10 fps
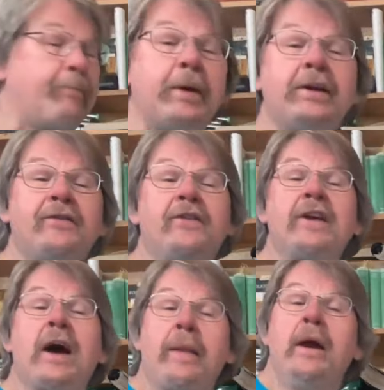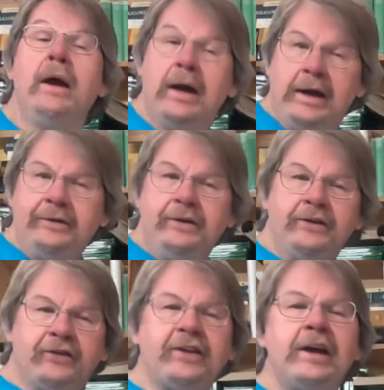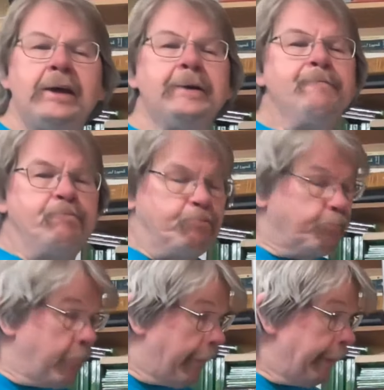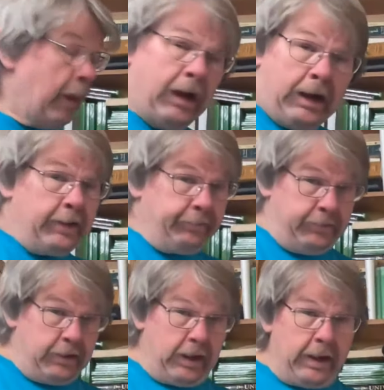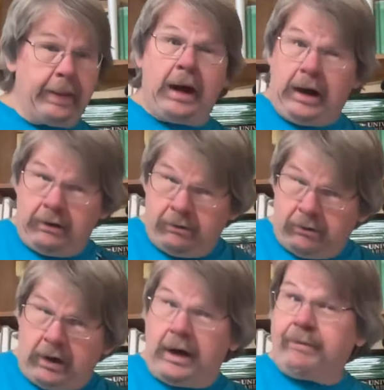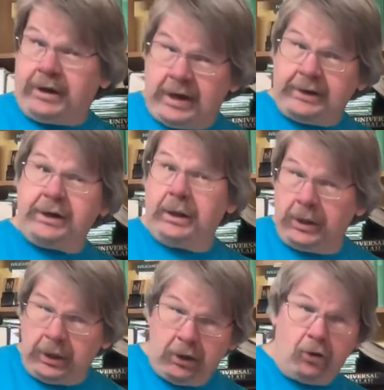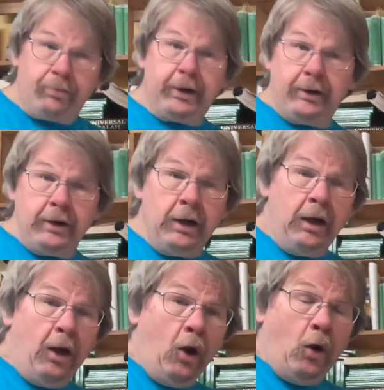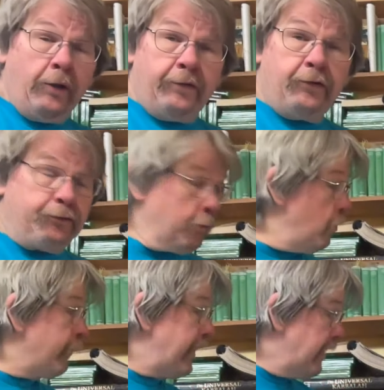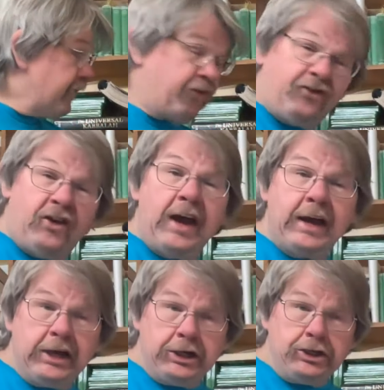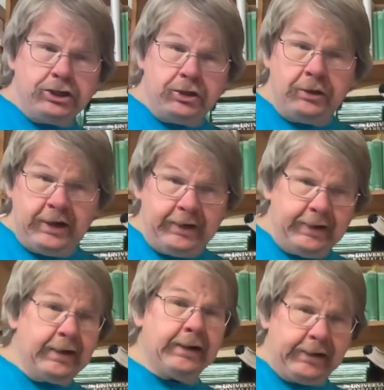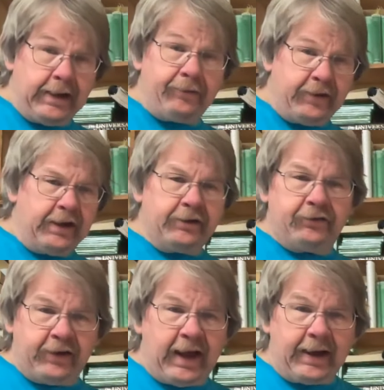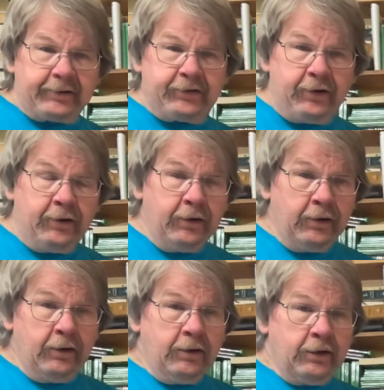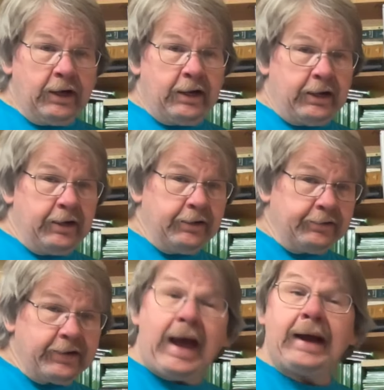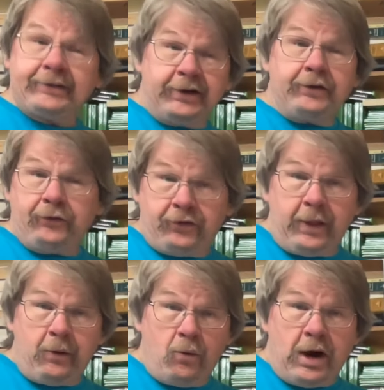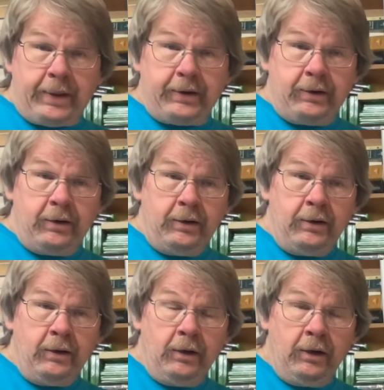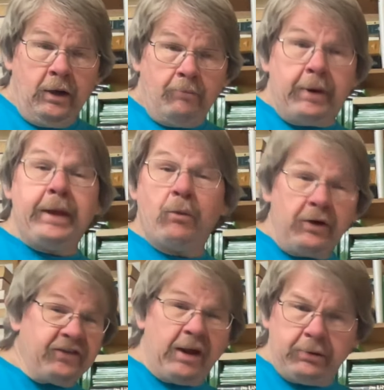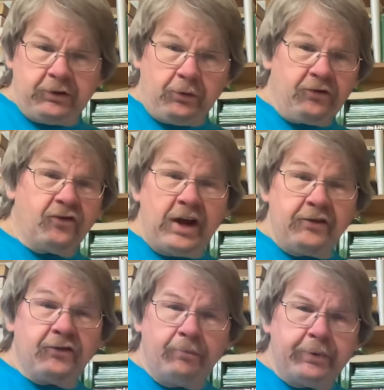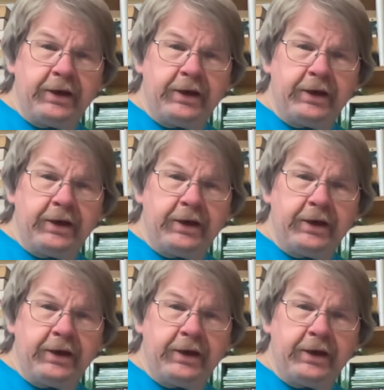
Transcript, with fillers: the pieces out, and see. And and I began to get a little hope here. Through the exchange, he didn't get the exact uh, tactics that he wanted, but he was able to exchange some